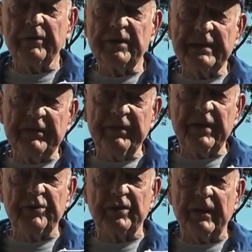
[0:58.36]
to its
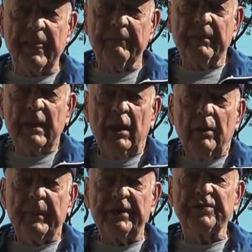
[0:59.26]
definition,
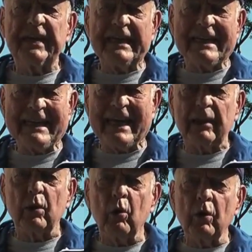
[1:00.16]
means taking a
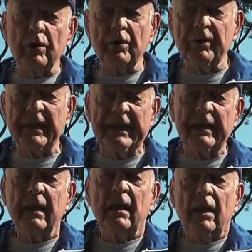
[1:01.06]
longer
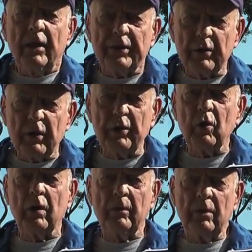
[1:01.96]
than your
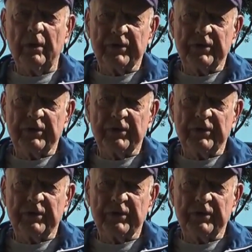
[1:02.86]
normal